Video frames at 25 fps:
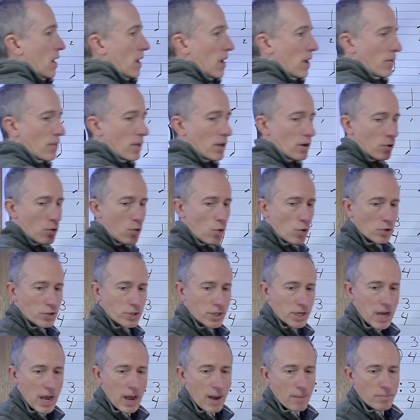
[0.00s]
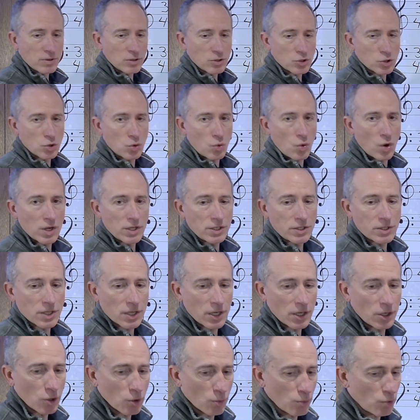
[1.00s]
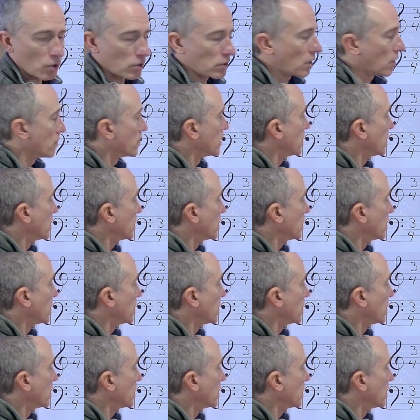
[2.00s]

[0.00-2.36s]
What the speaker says: And then, of course, it happens twice in your book there.